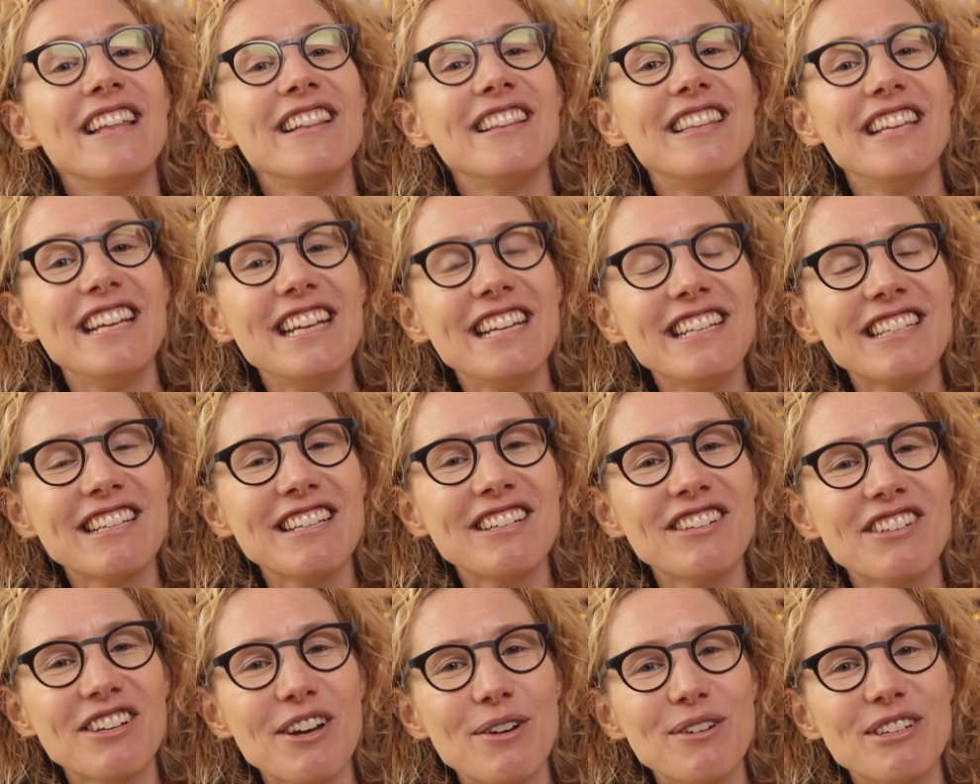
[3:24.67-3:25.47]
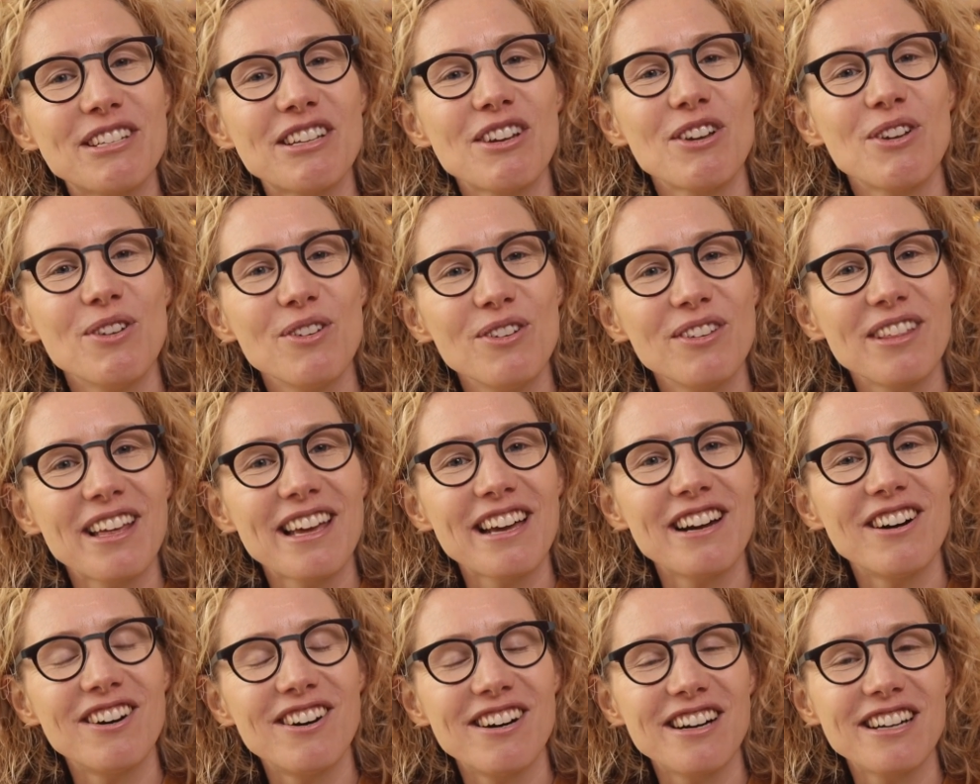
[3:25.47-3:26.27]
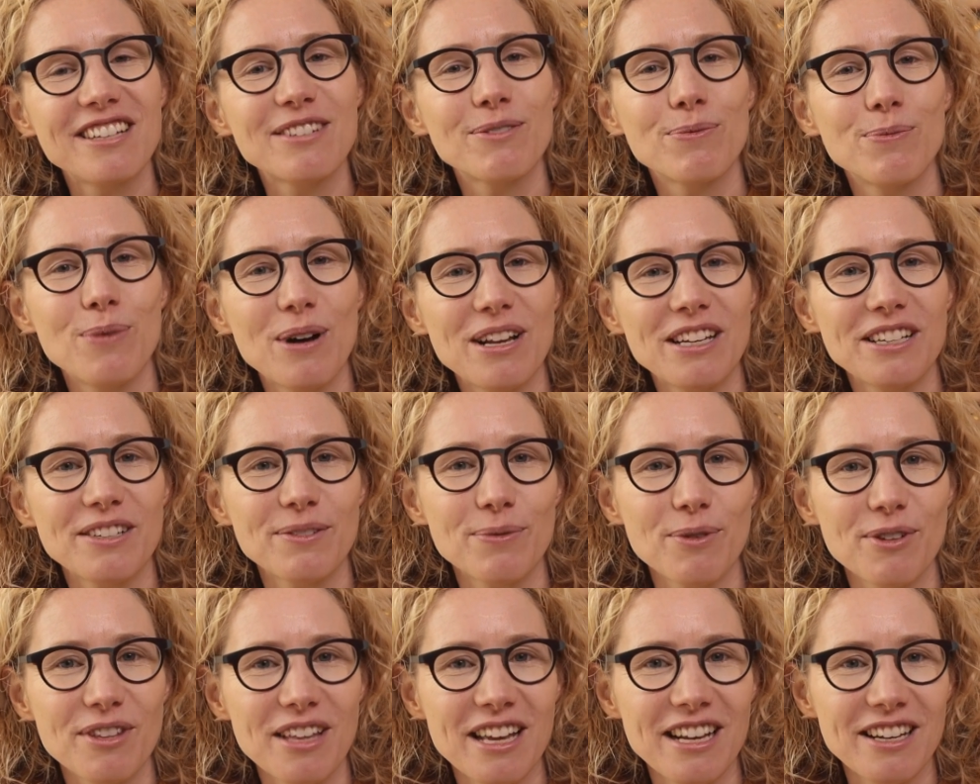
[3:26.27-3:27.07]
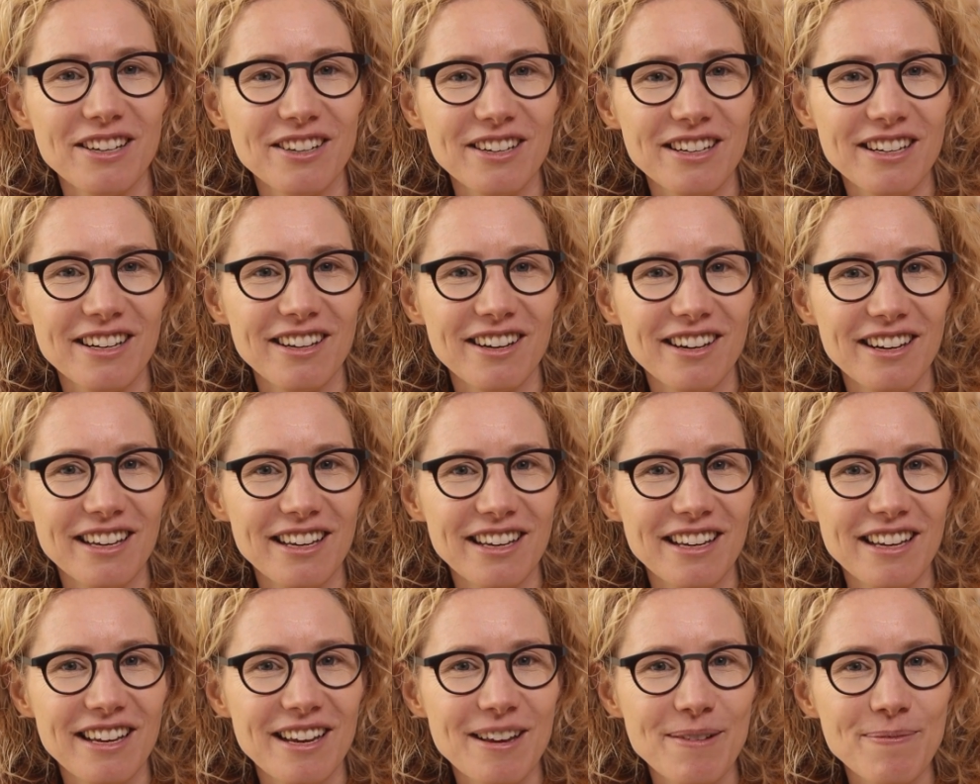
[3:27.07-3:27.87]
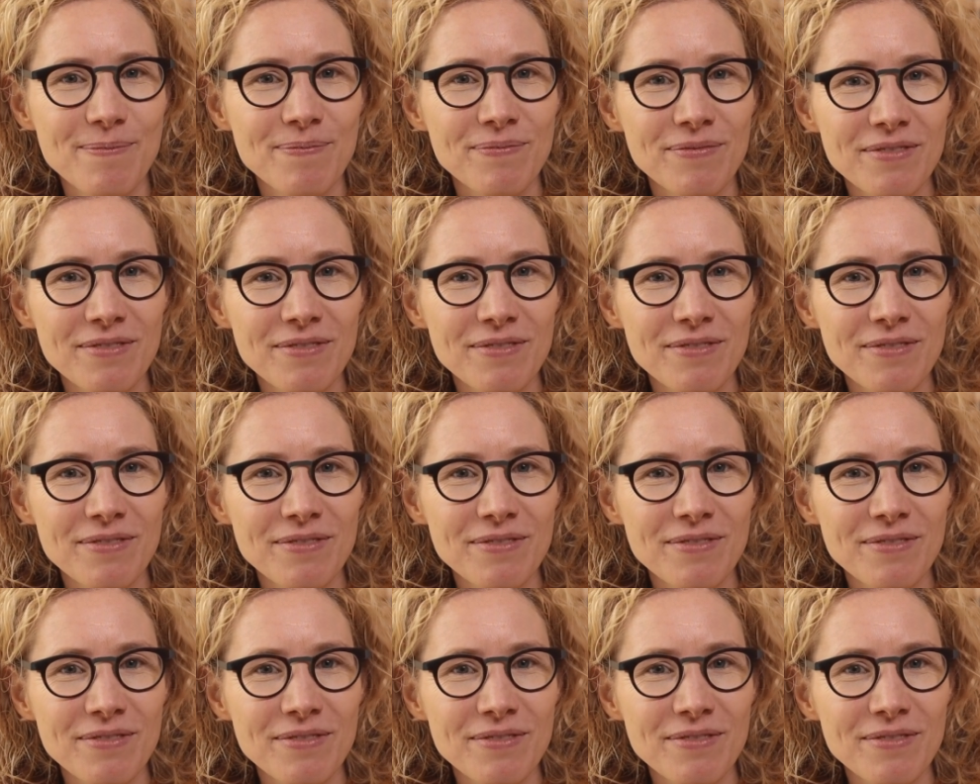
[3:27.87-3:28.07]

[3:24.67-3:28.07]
These can show us who they are as well as what they look like.